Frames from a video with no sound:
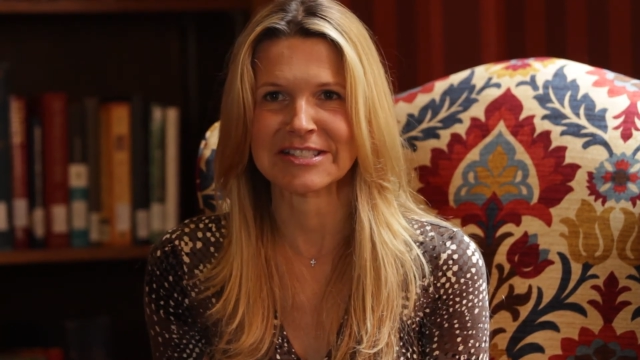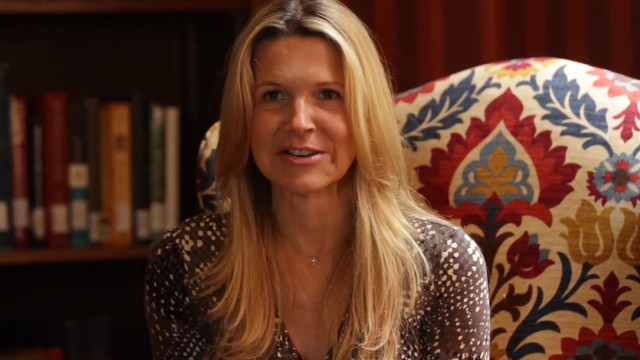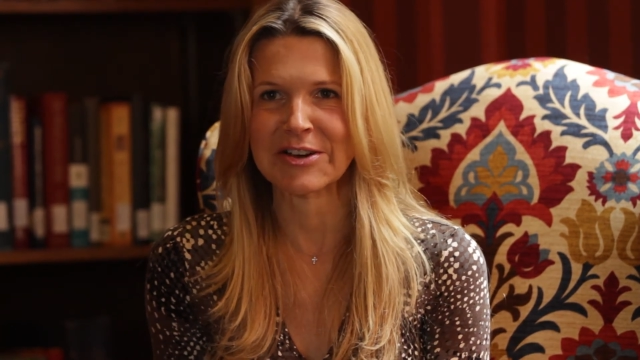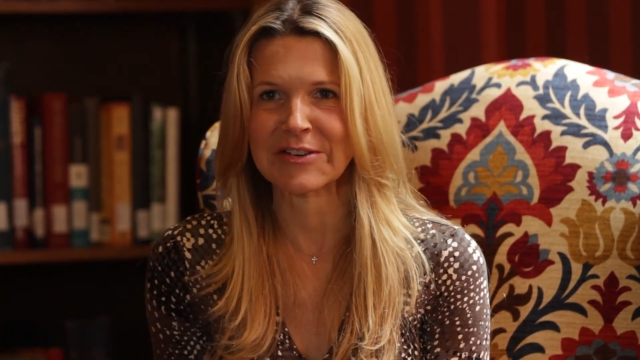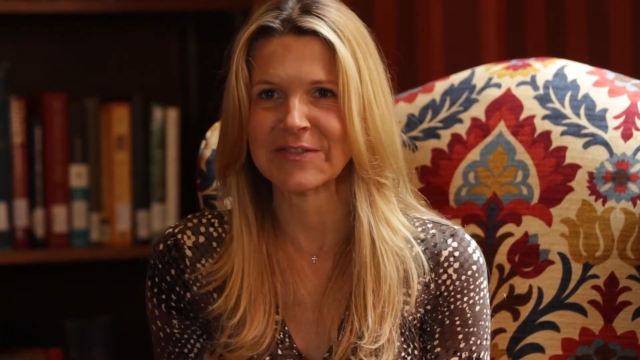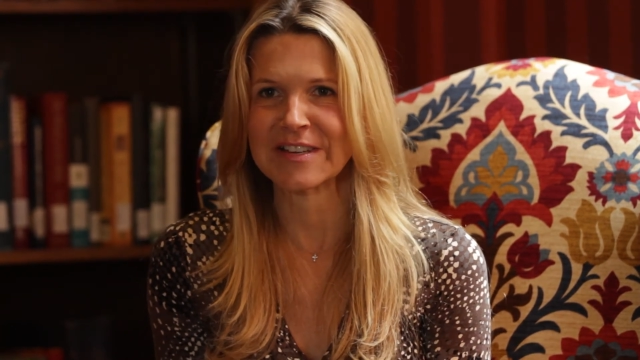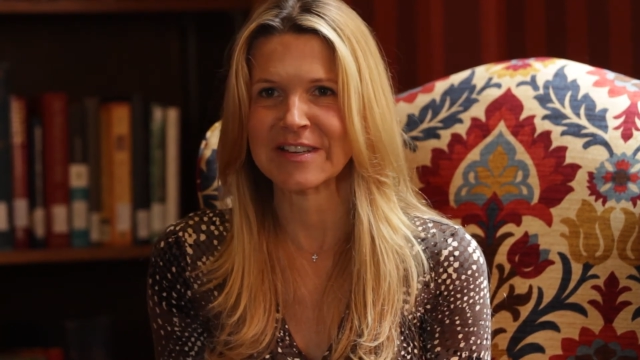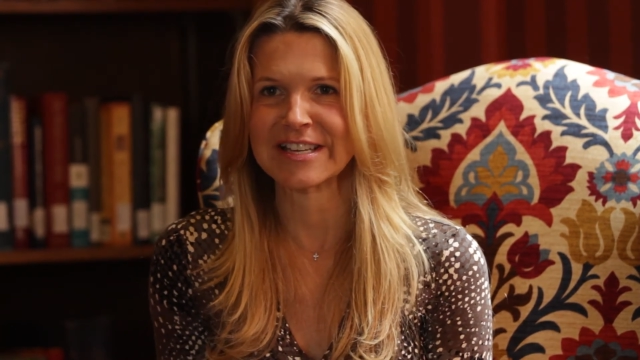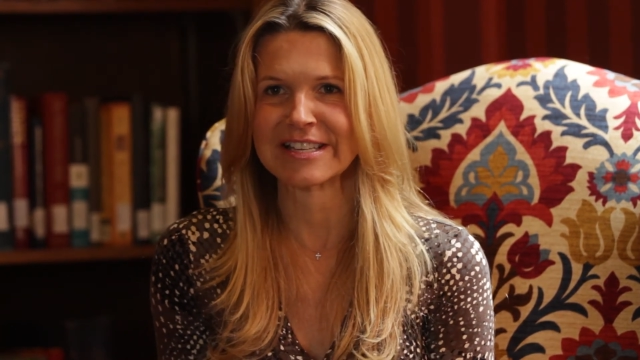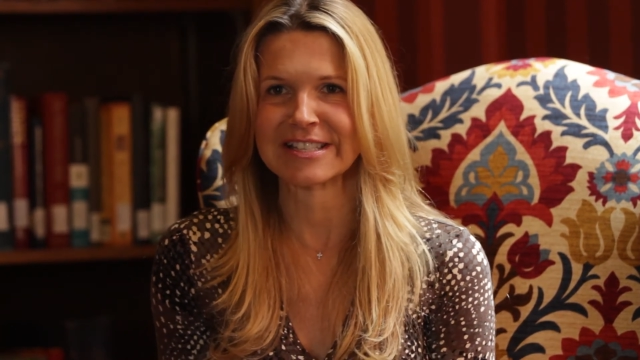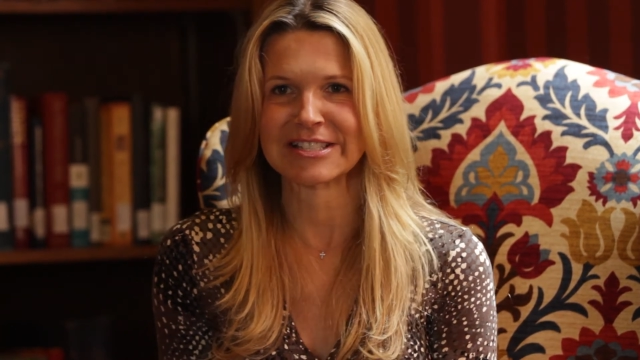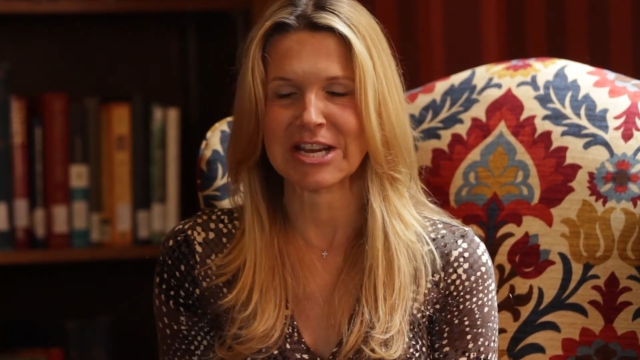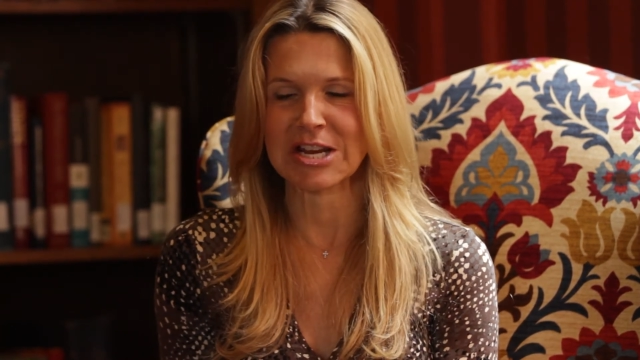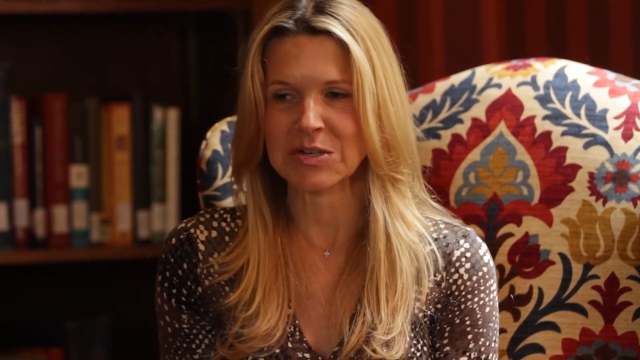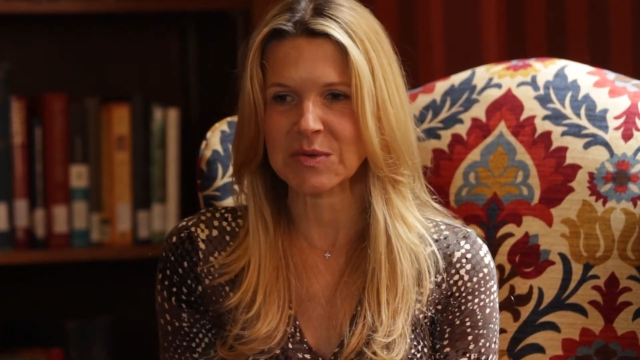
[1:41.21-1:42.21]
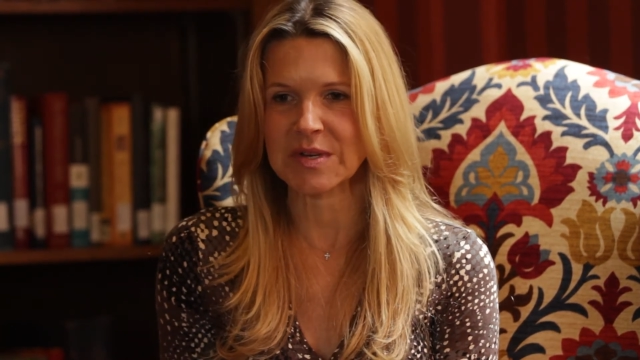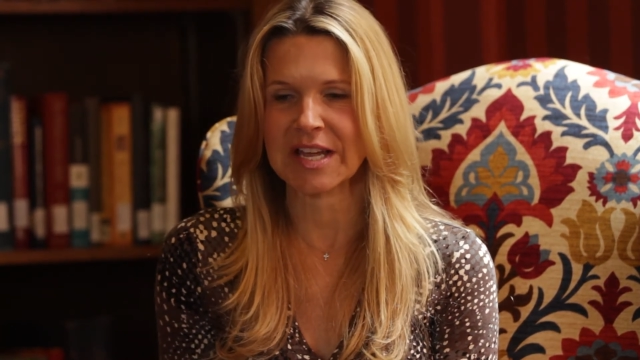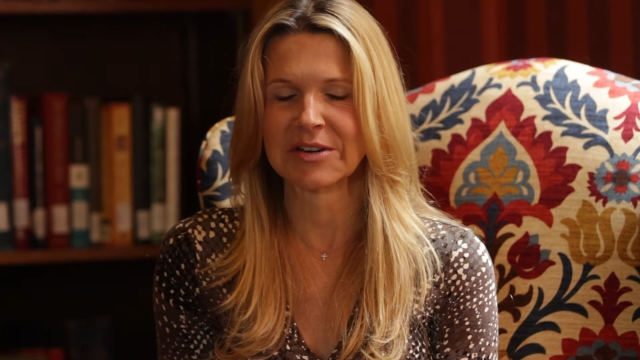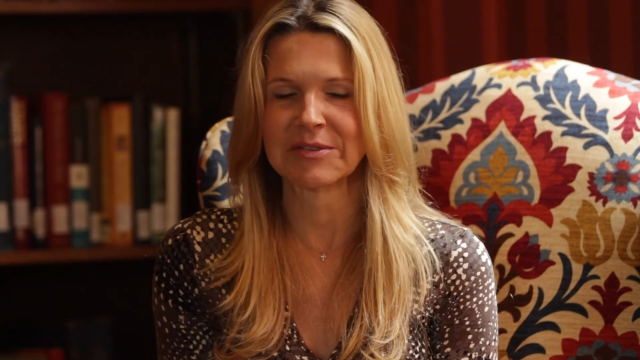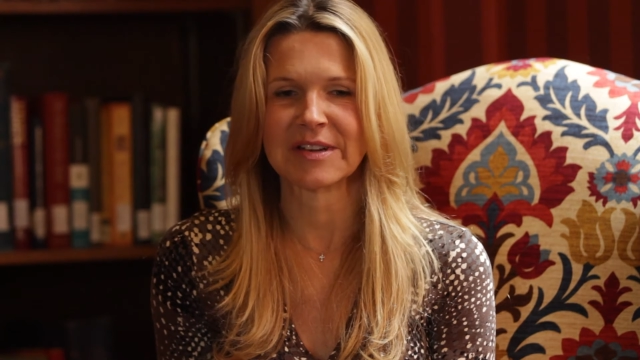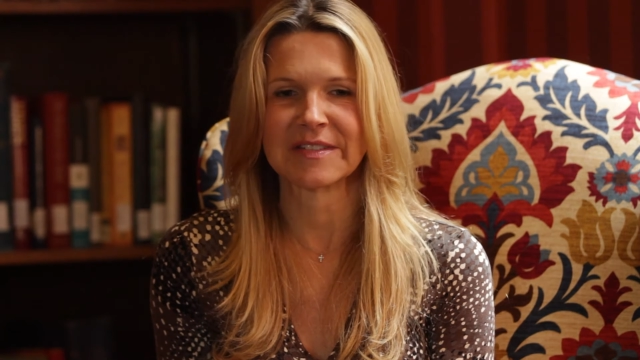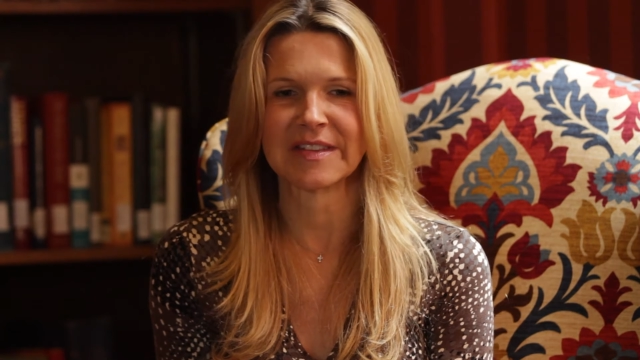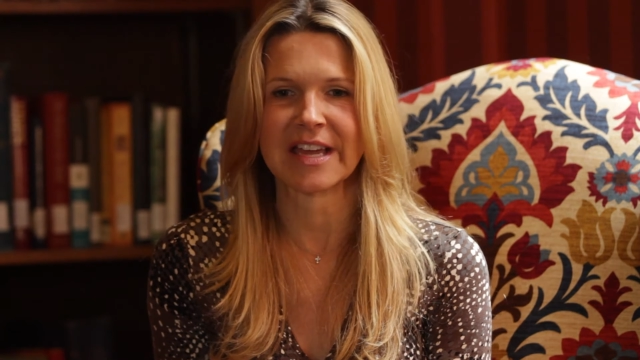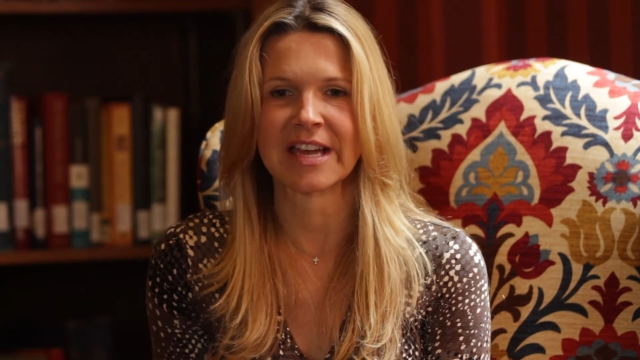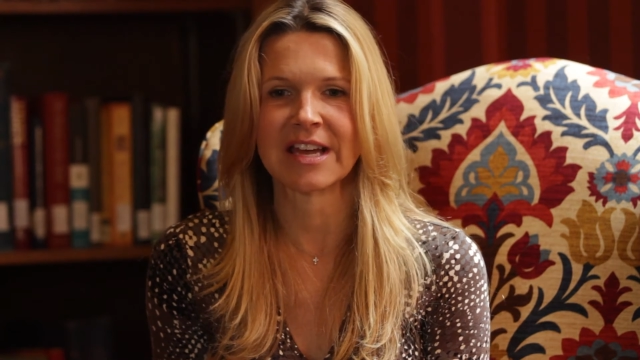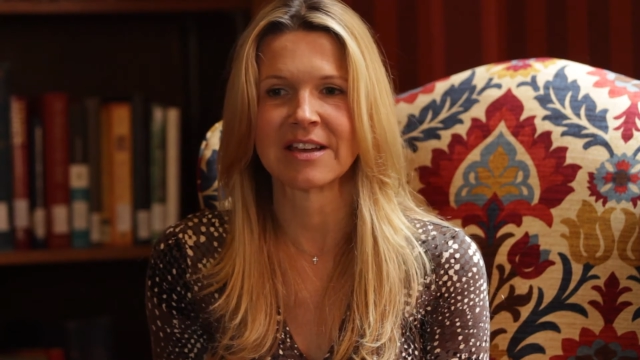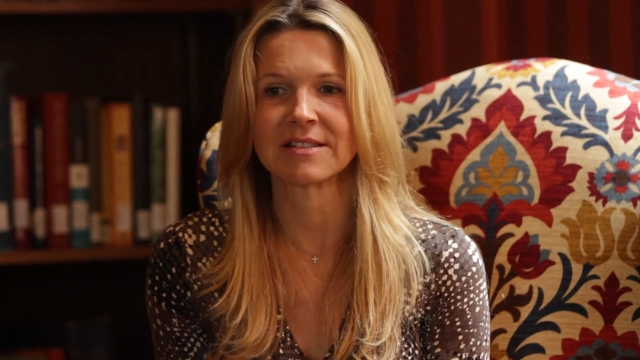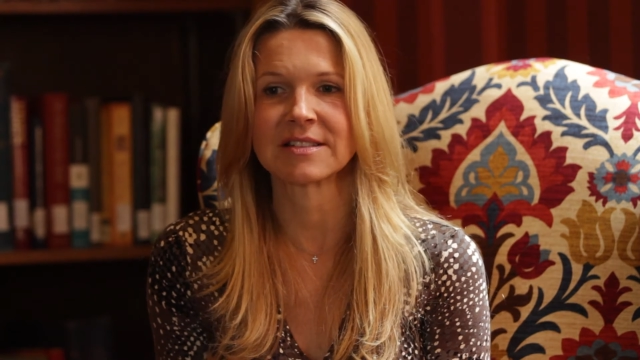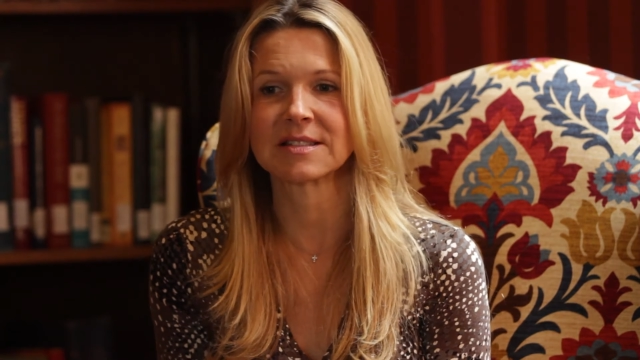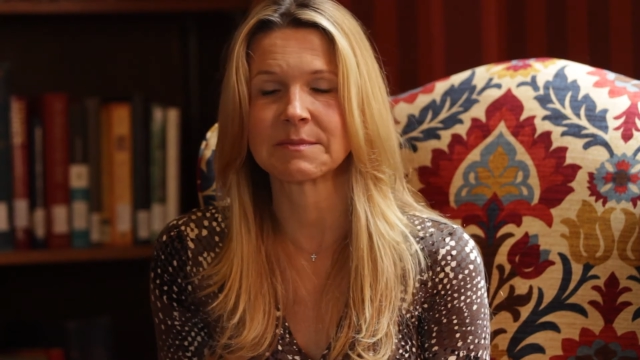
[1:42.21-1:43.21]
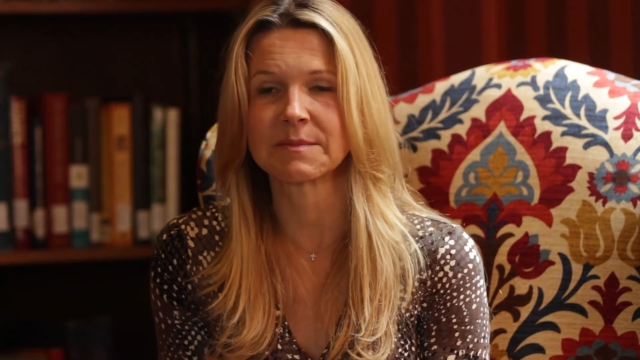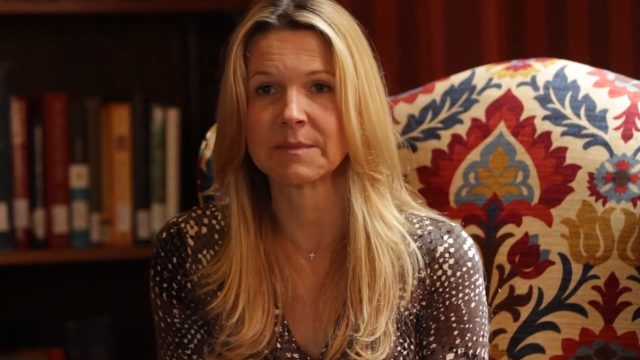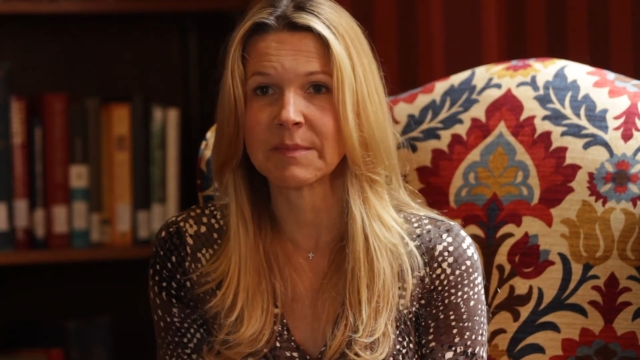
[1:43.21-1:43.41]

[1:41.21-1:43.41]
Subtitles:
office, change we had around the house,